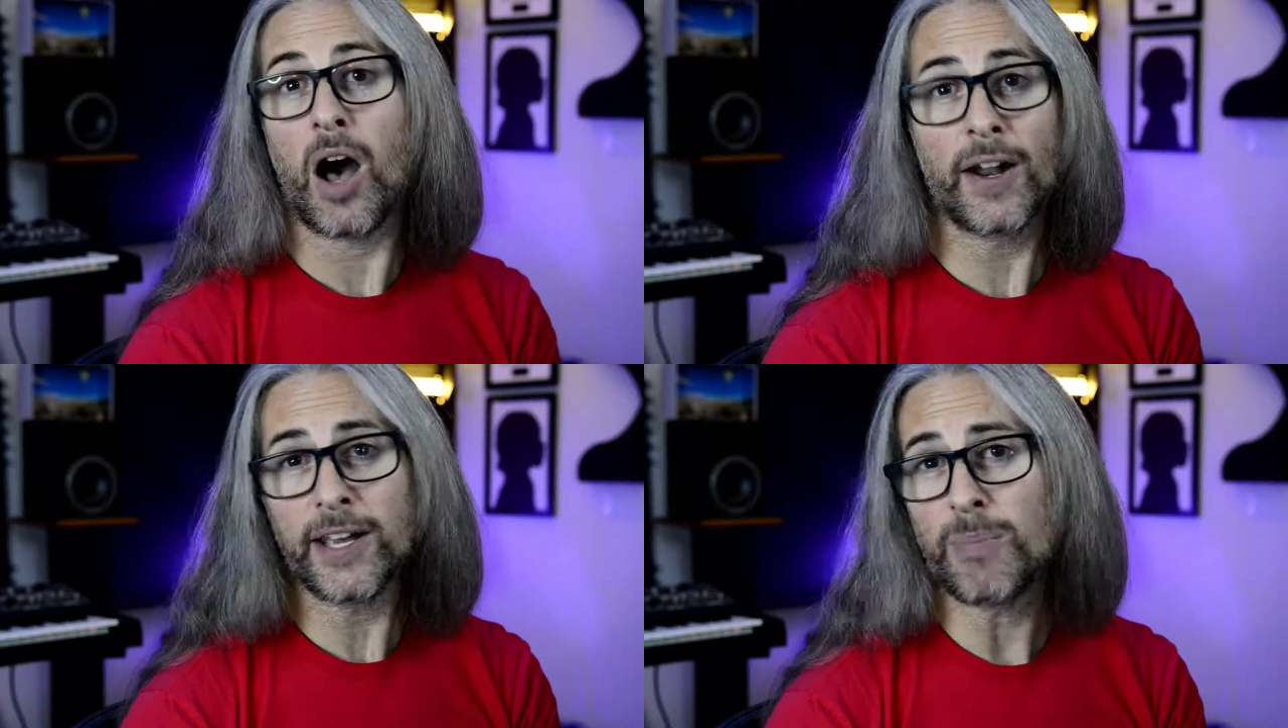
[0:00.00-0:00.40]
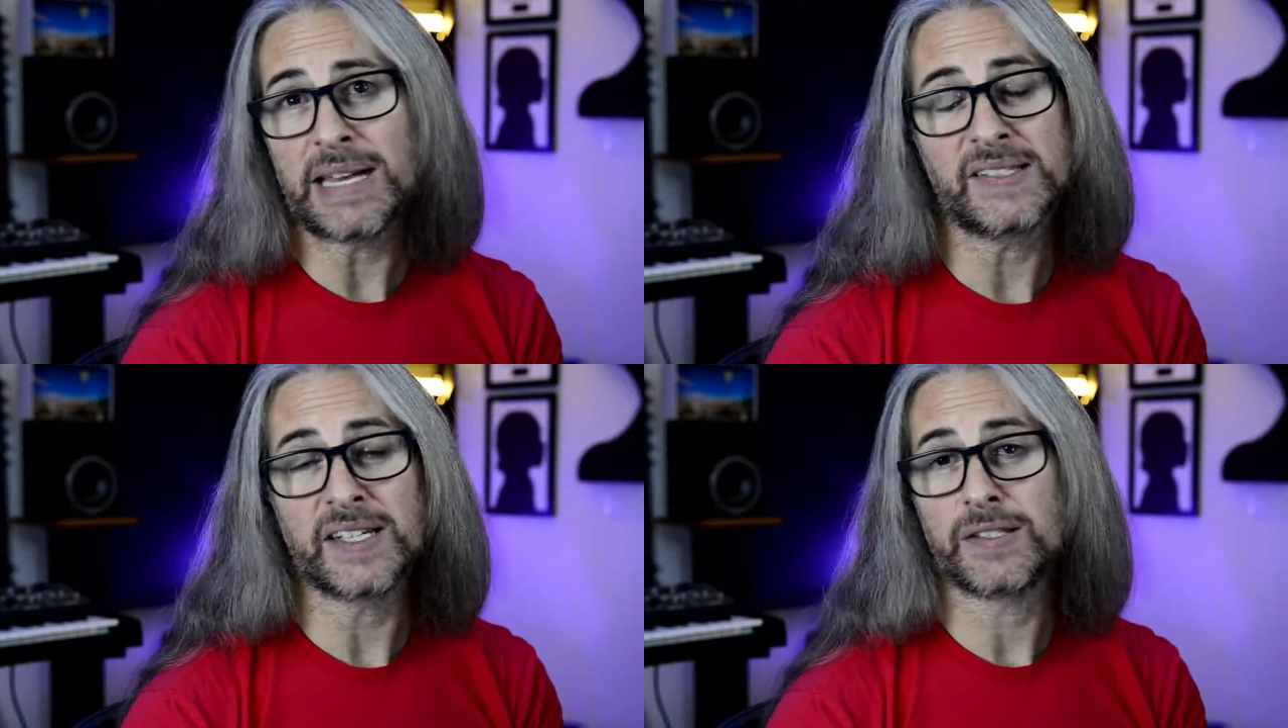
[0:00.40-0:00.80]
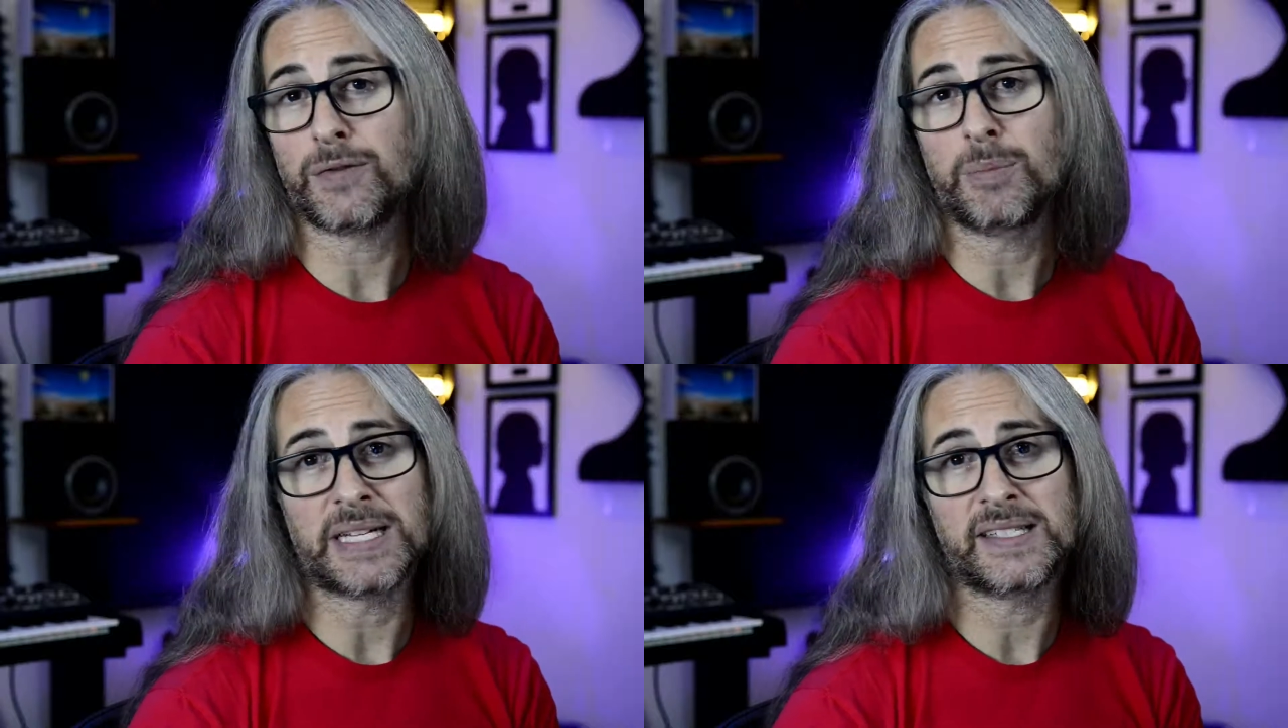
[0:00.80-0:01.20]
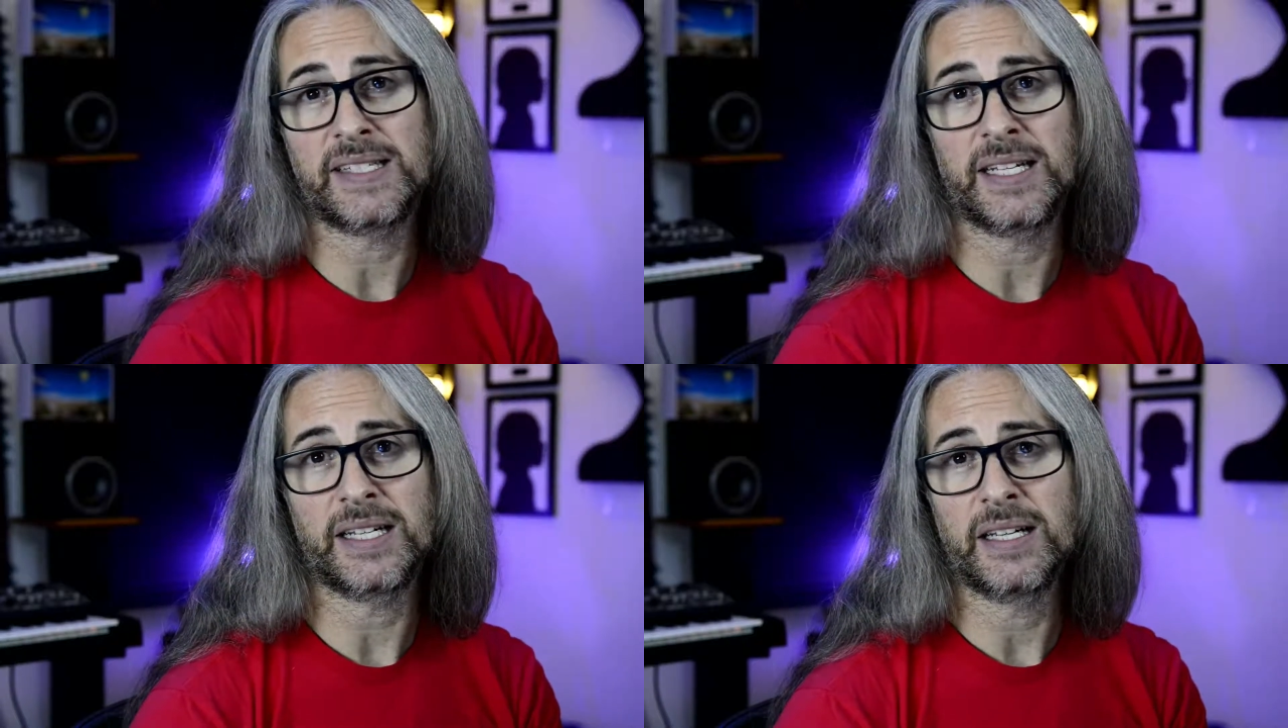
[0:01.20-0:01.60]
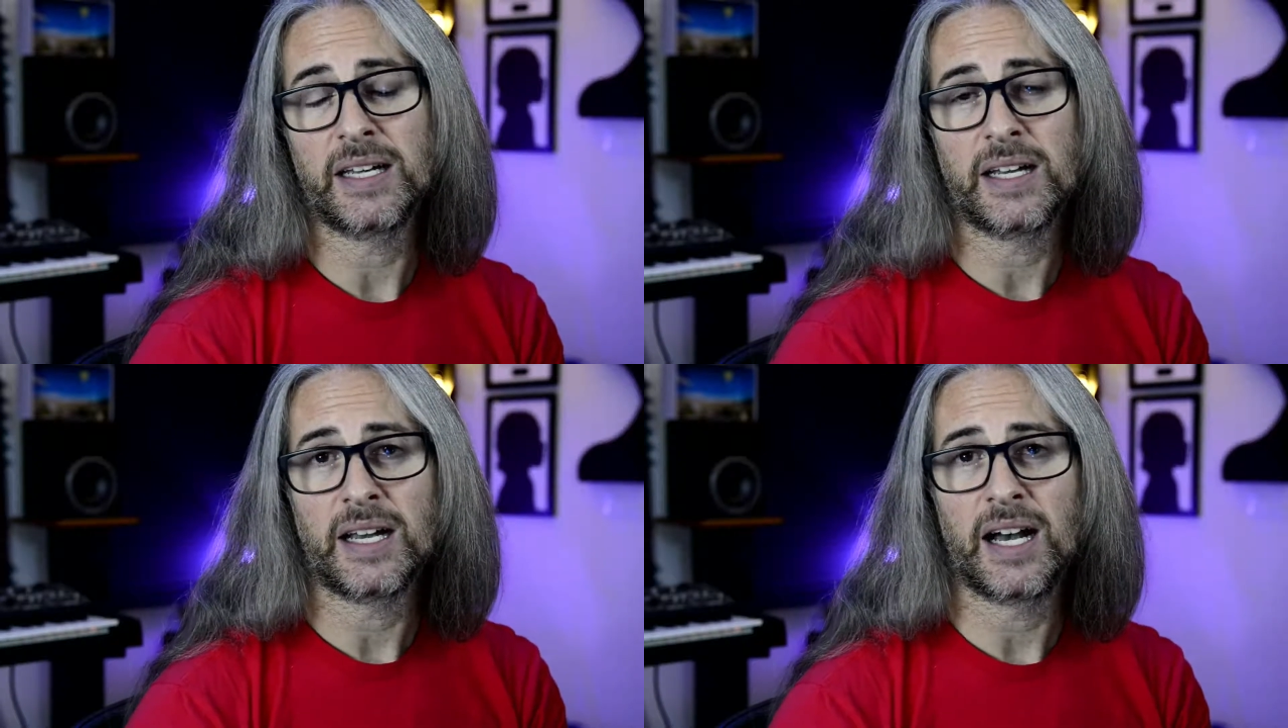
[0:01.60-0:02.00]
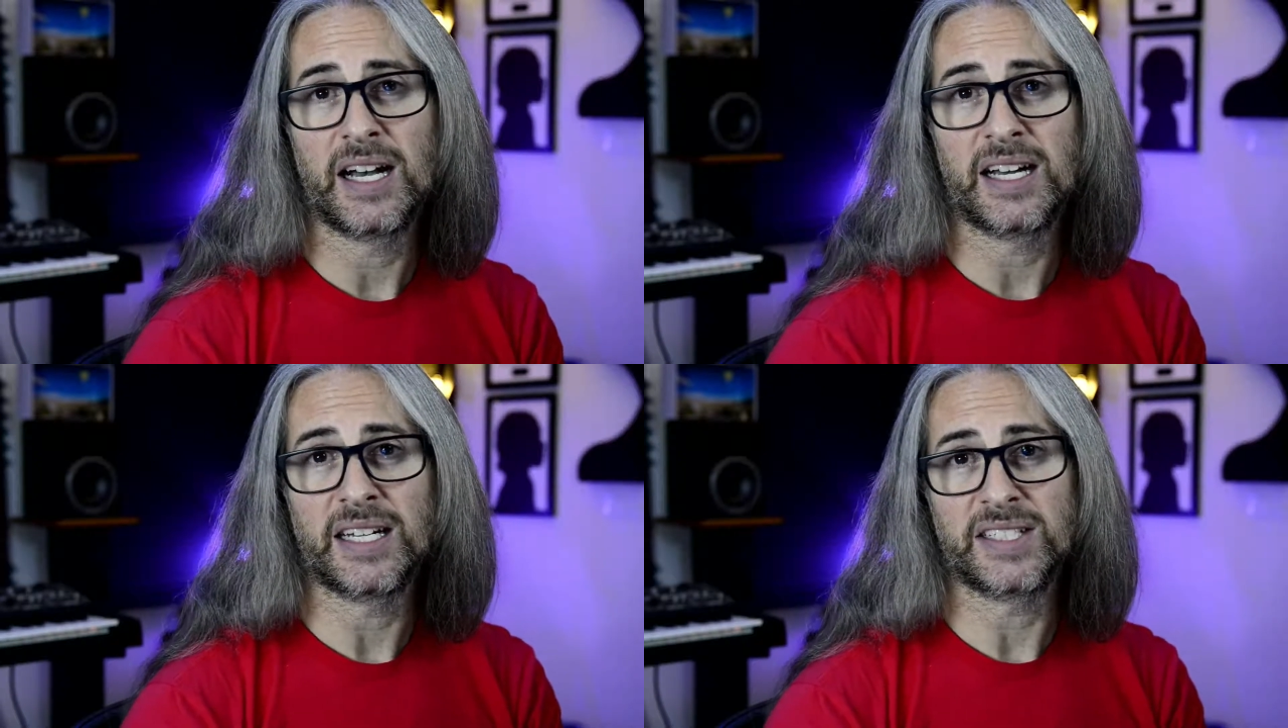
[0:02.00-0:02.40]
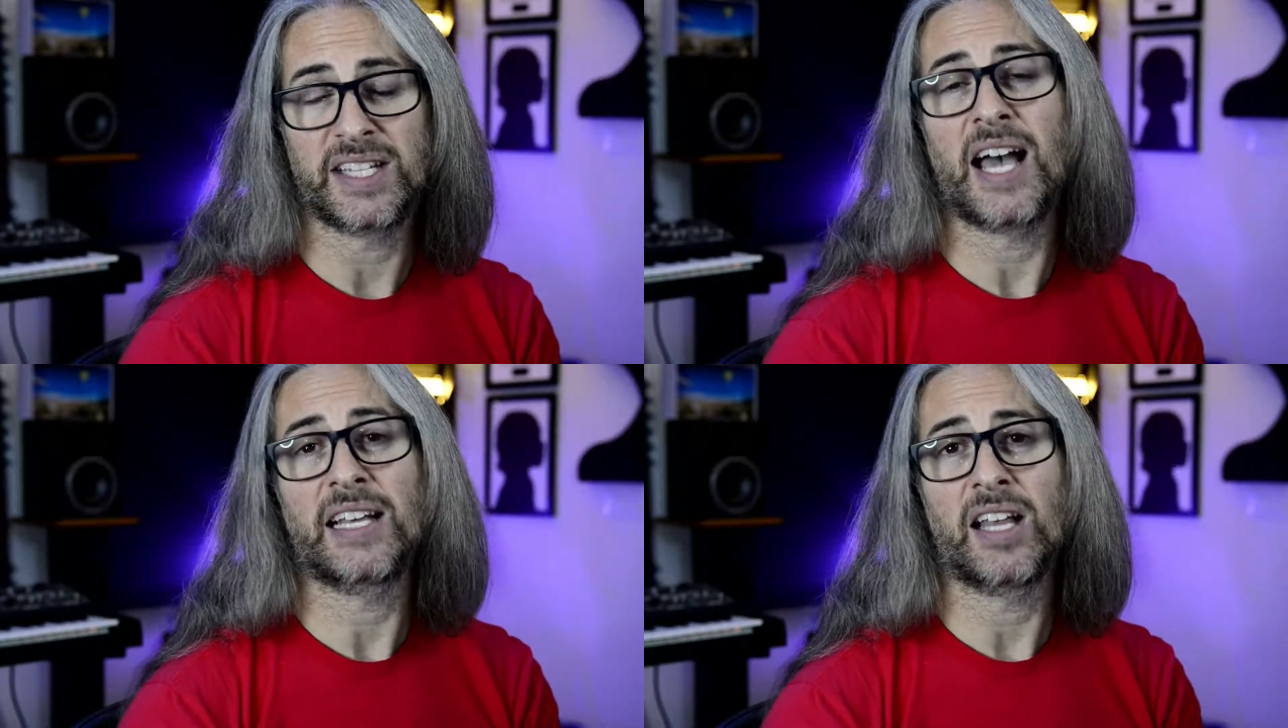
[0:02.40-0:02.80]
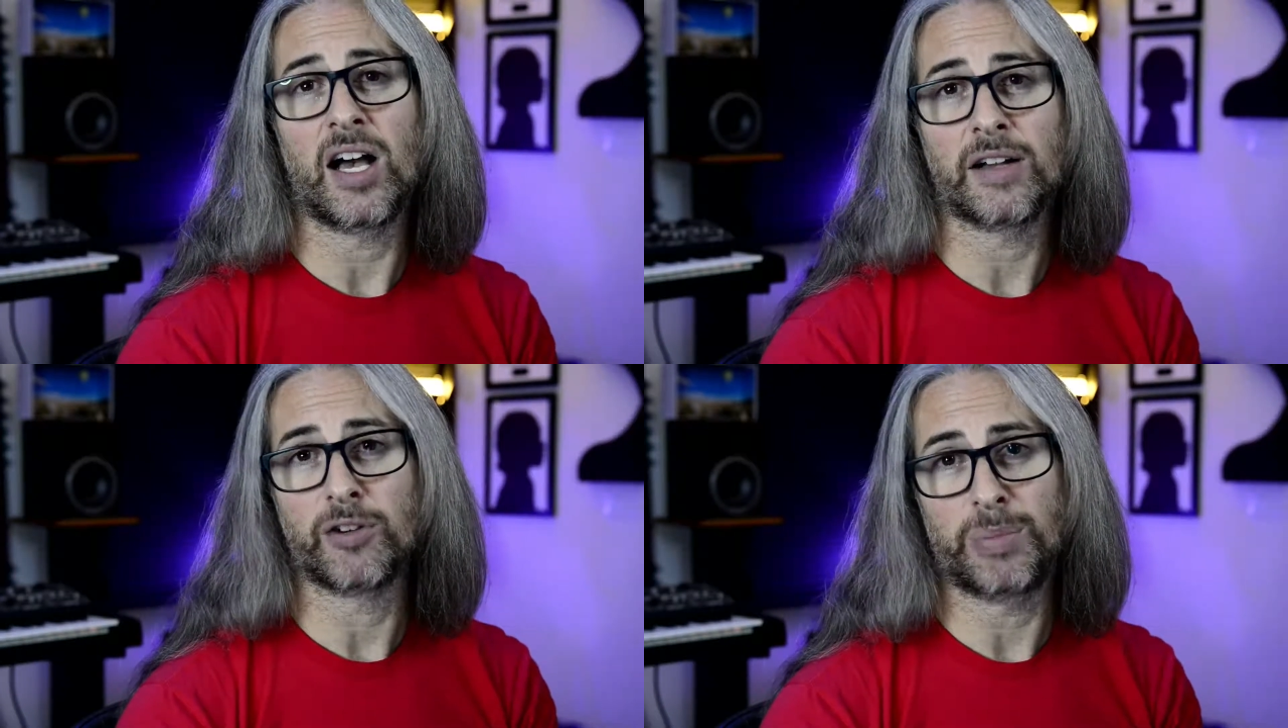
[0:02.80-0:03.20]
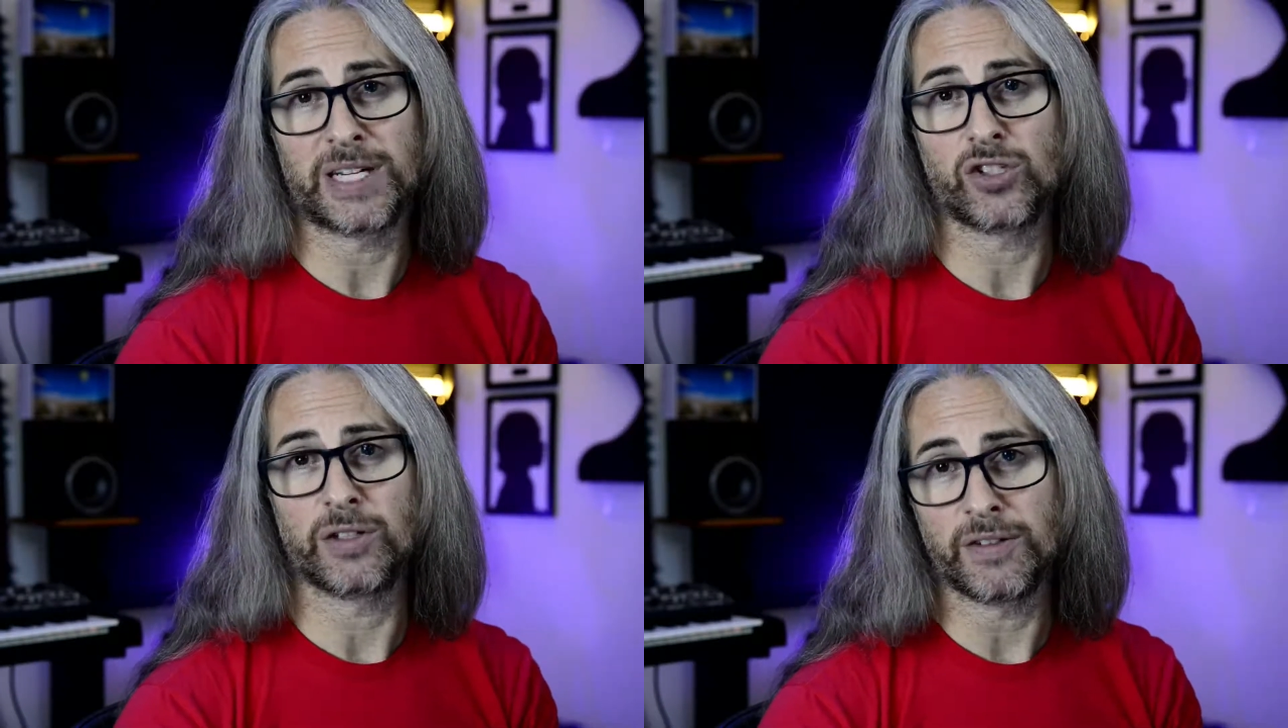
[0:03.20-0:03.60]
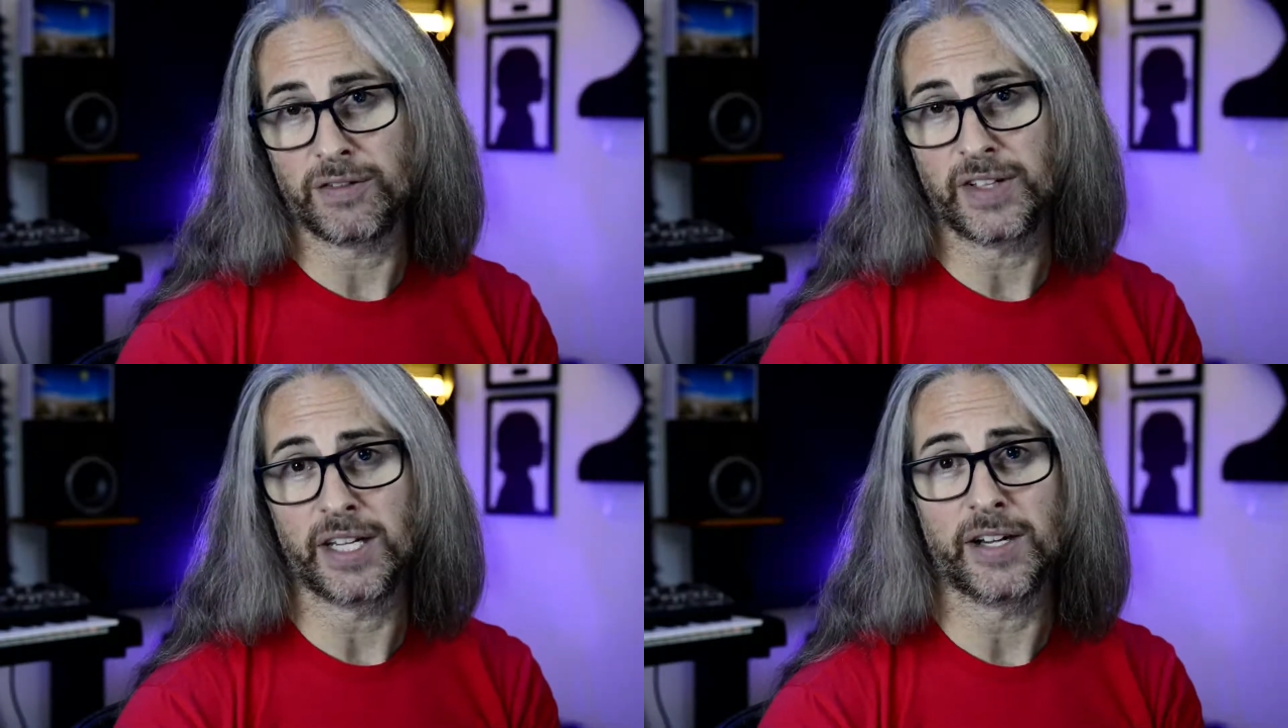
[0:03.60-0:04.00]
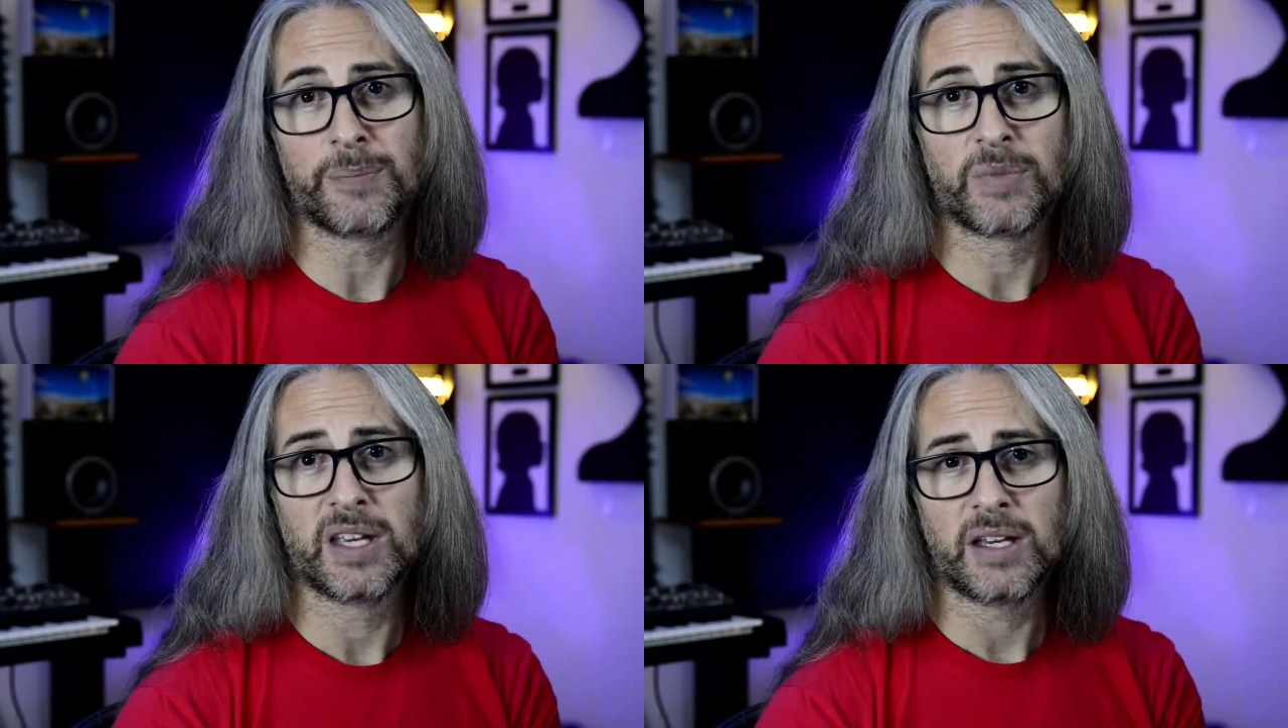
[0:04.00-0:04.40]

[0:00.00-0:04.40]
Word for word: Audio basics for mixing uh, dialogue for picture, for video.